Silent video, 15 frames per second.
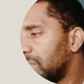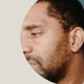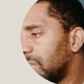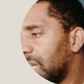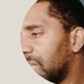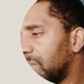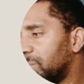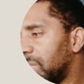
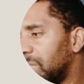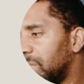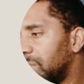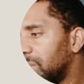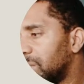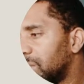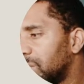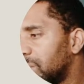that'd be
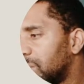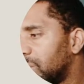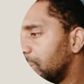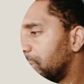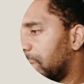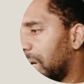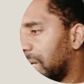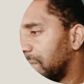2
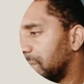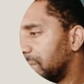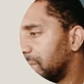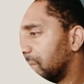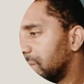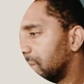bytes.